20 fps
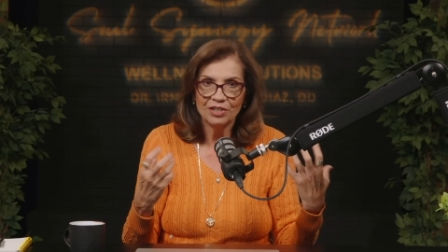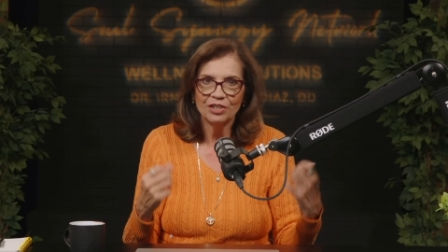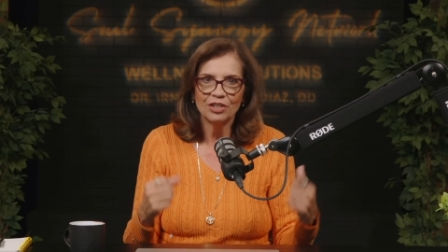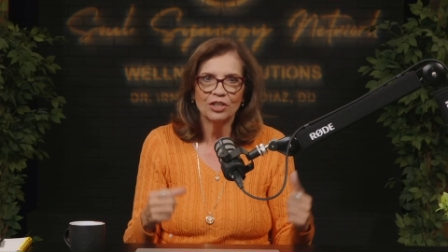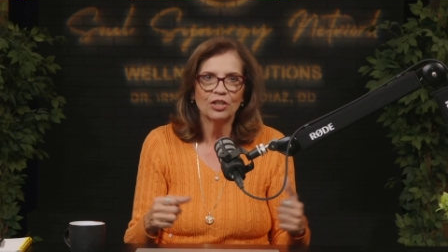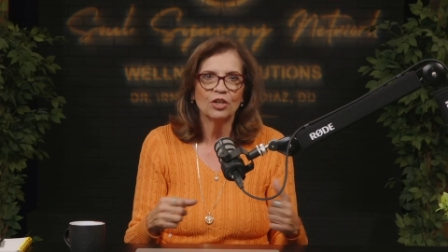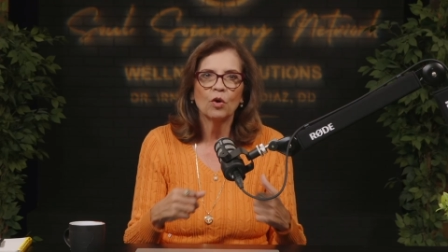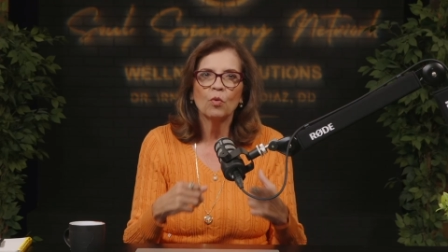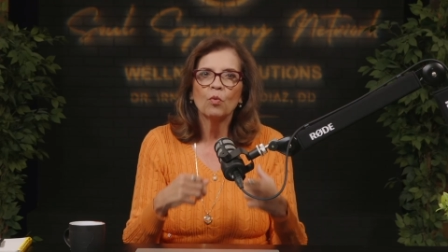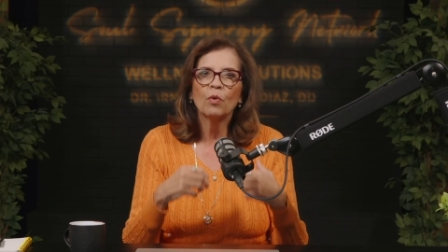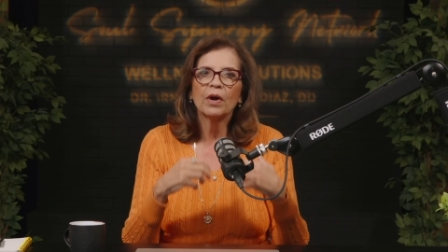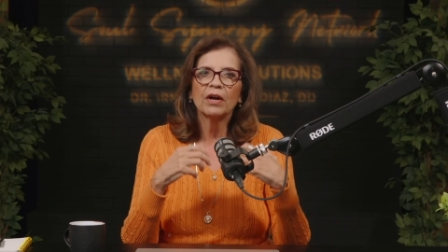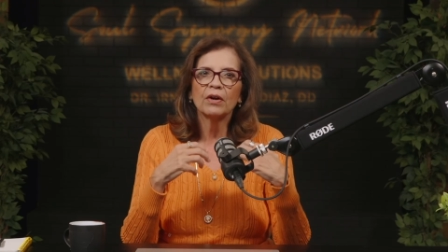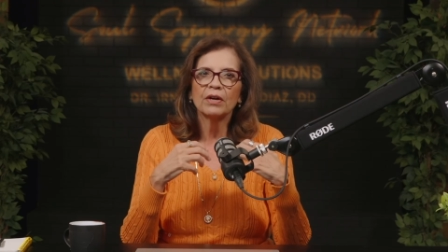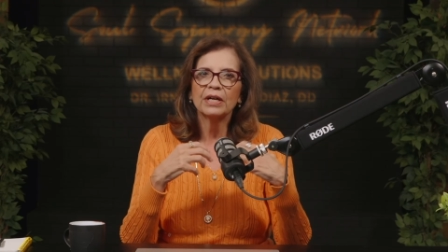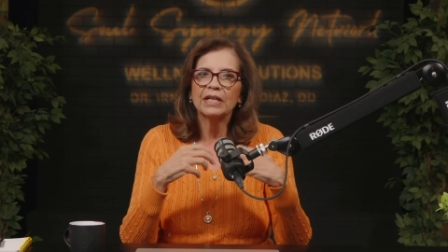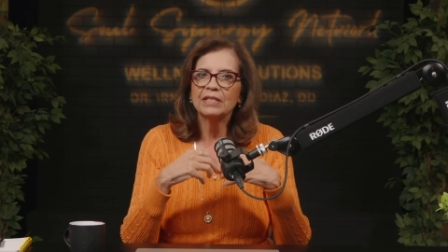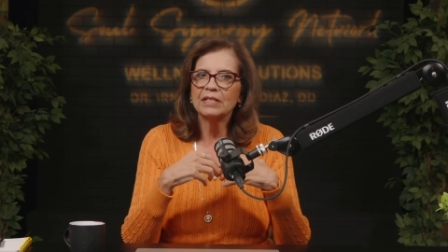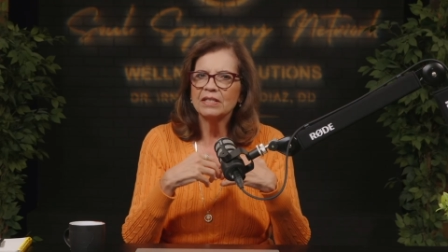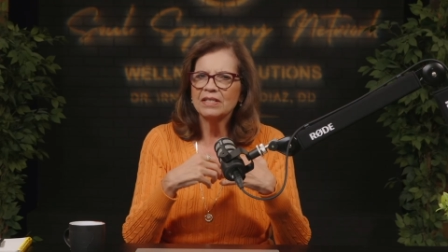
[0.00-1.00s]
where
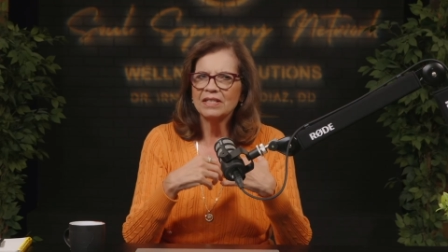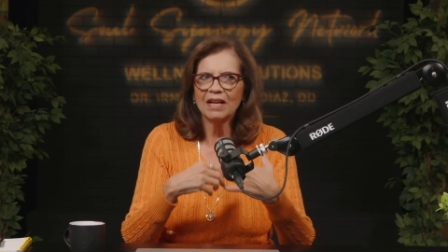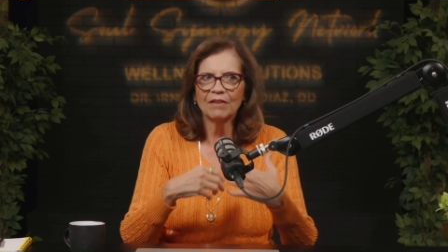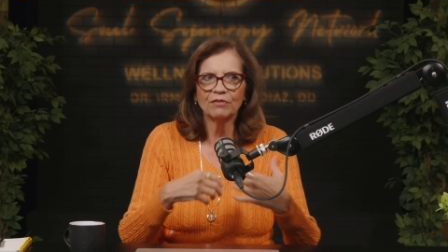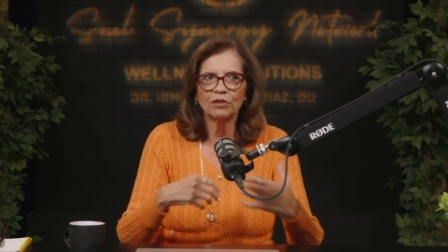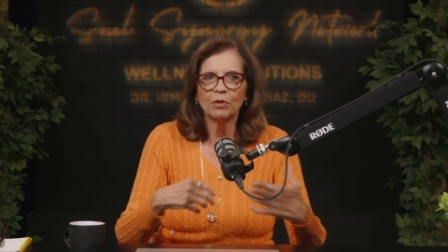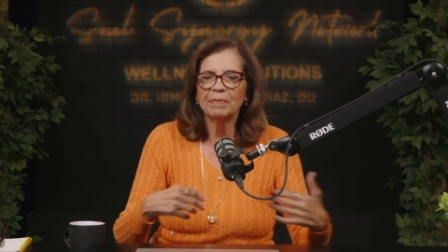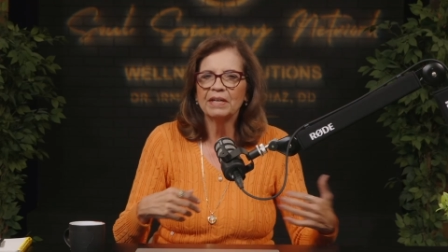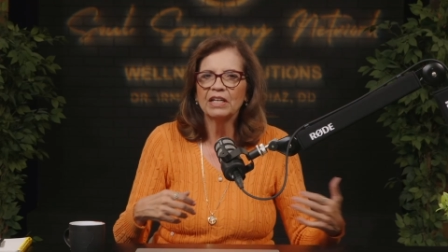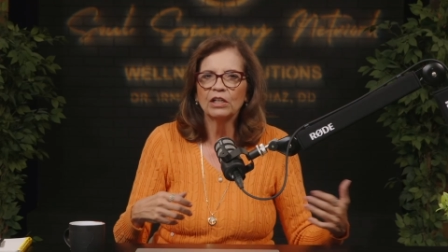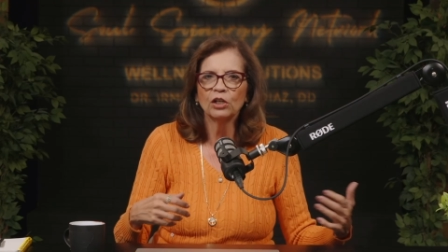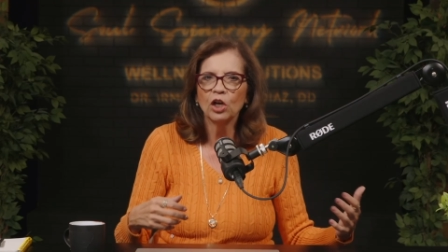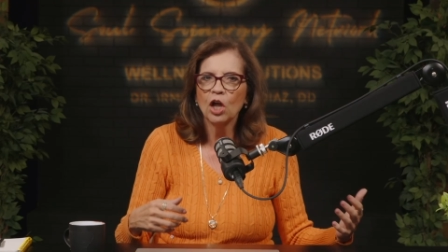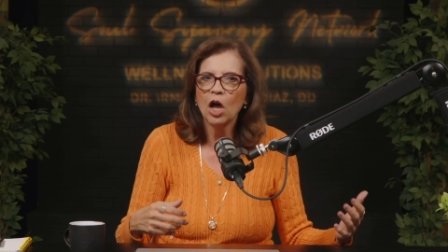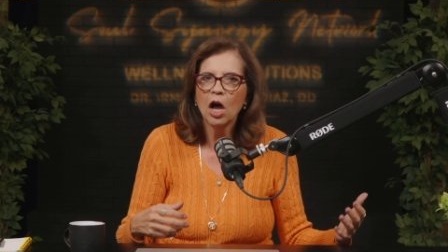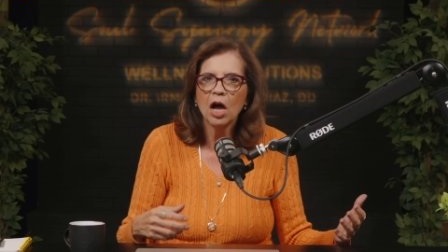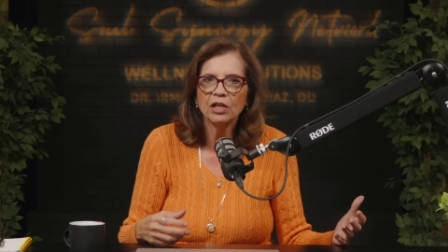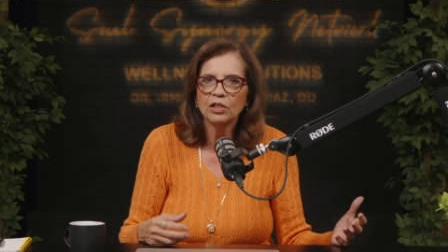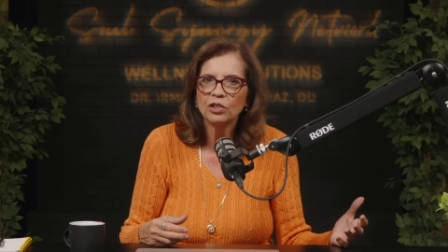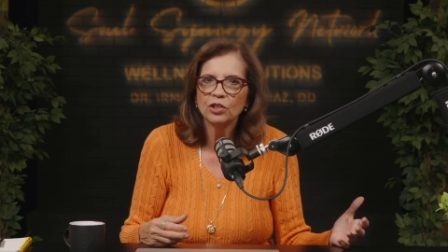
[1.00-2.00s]
it doesn't have to be a
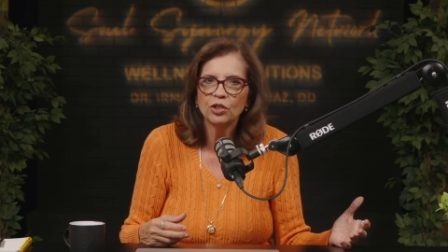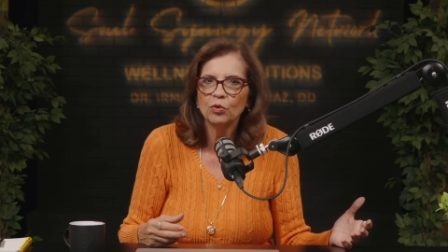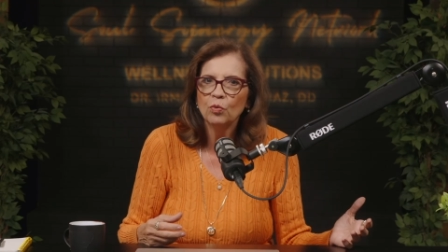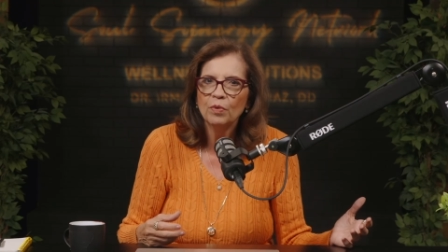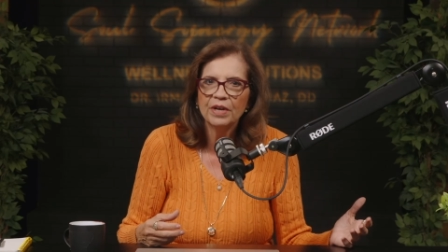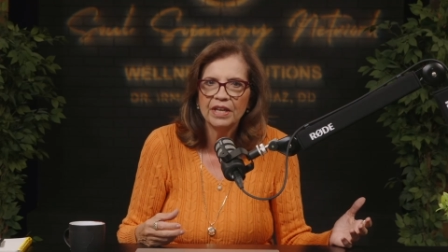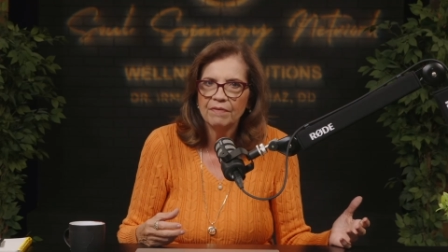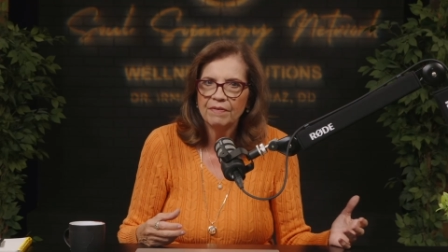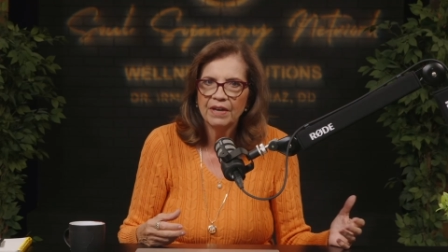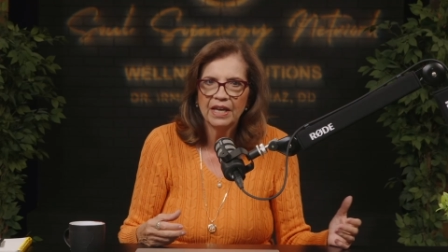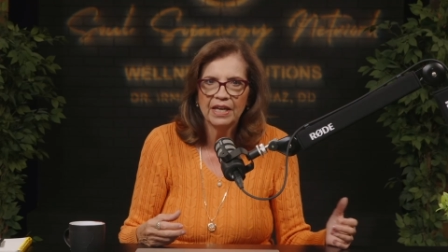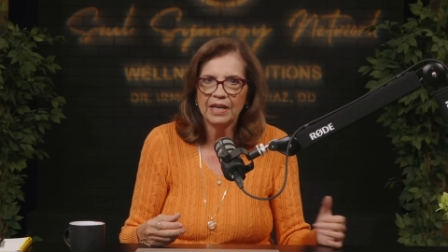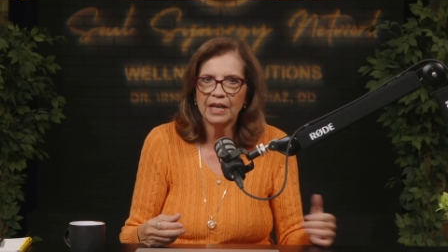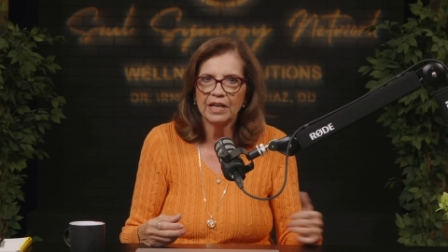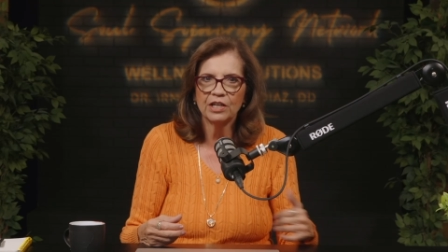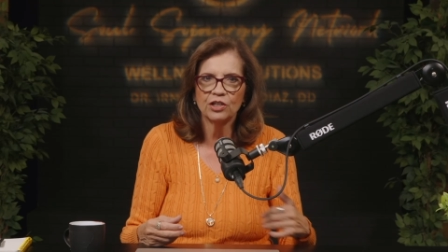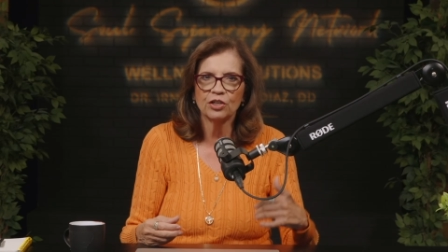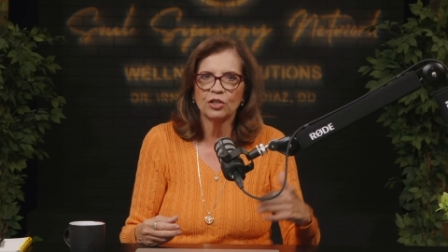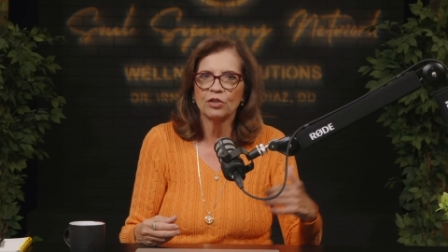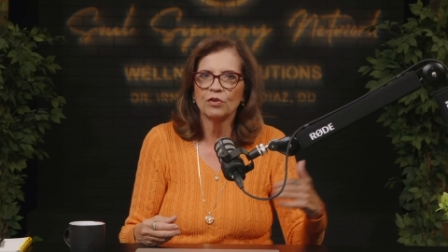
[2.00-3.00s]
long 2-week
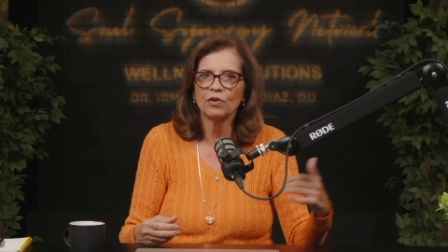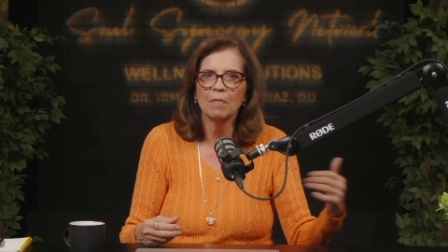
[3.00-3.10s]
vacation or a